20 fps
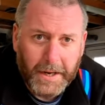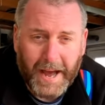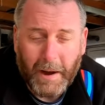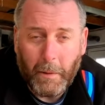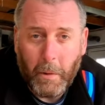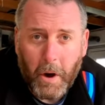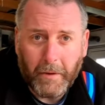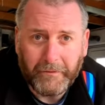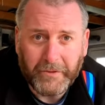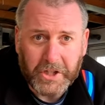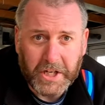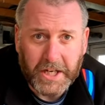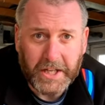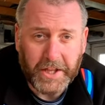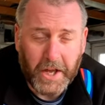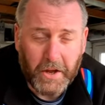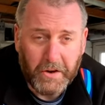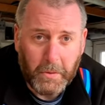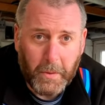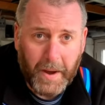Now, obviously,
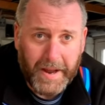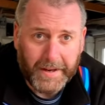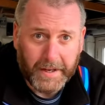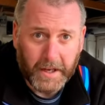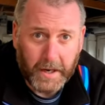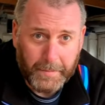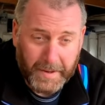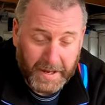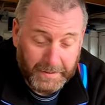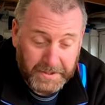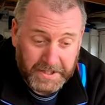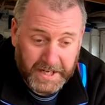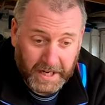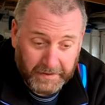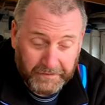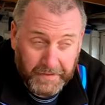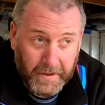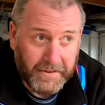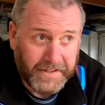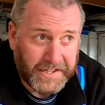the only way you're going to be able to
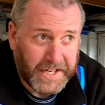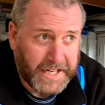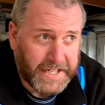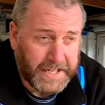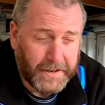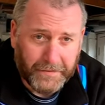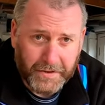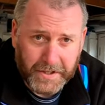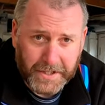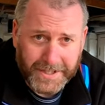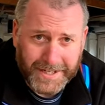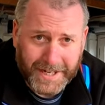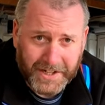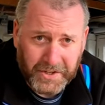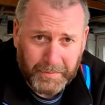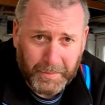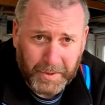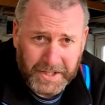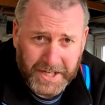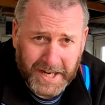tell if there is any difference is
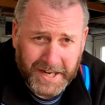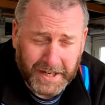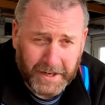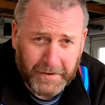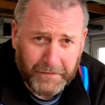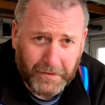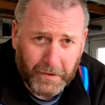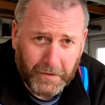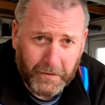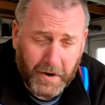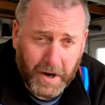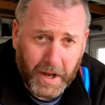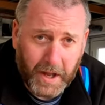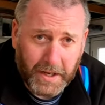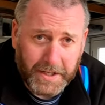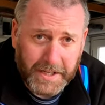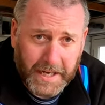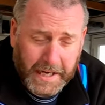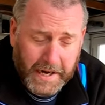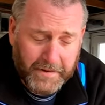actually by taking it for
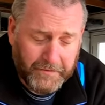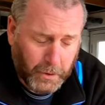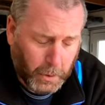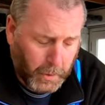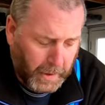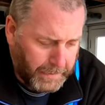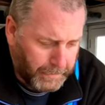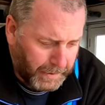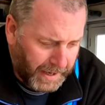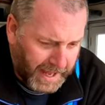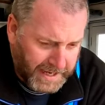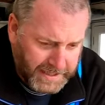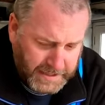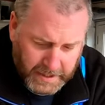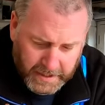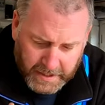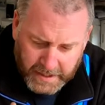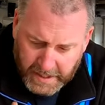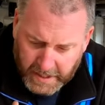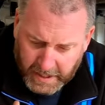a quick
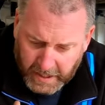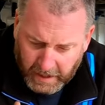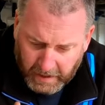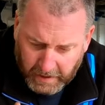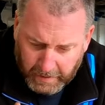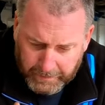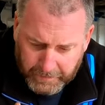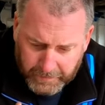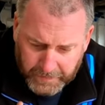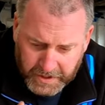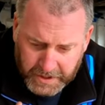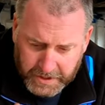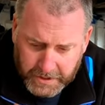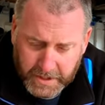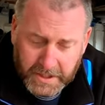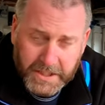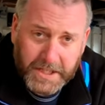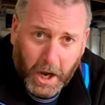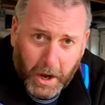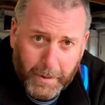blast.
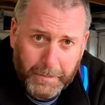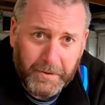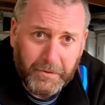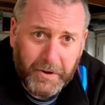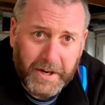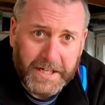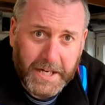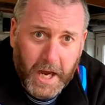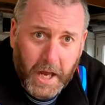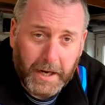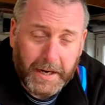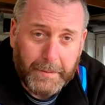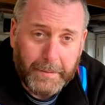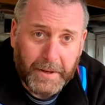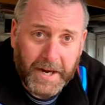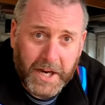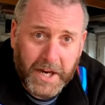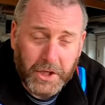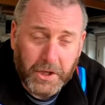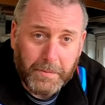The timing retard
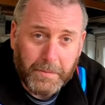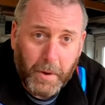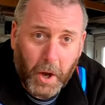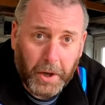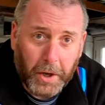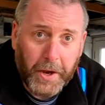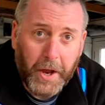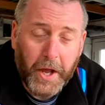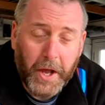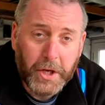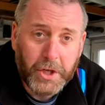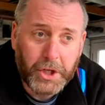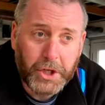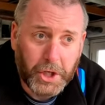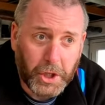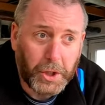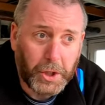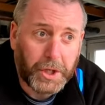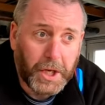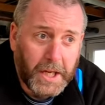elimination mod
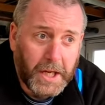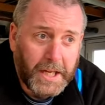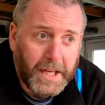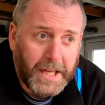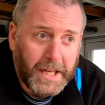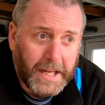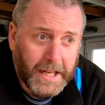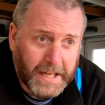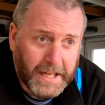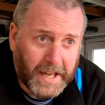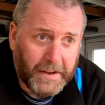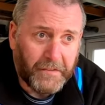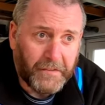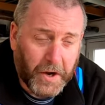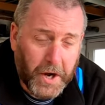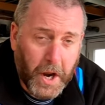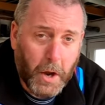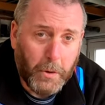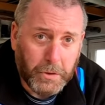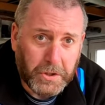should give
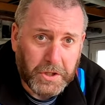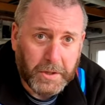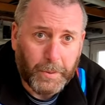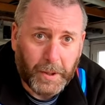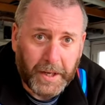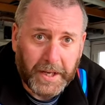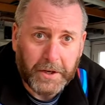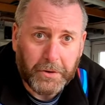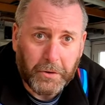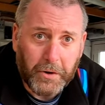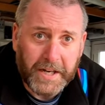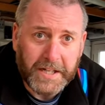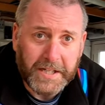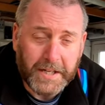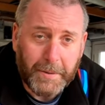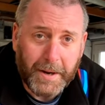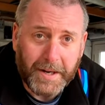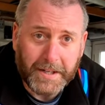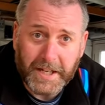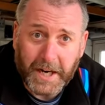a noticeable
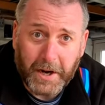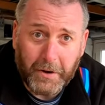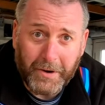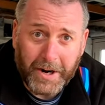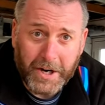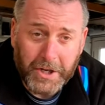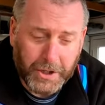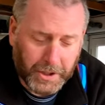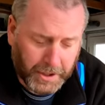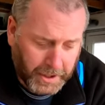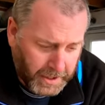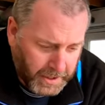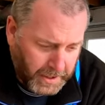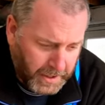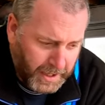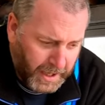increase in acceleration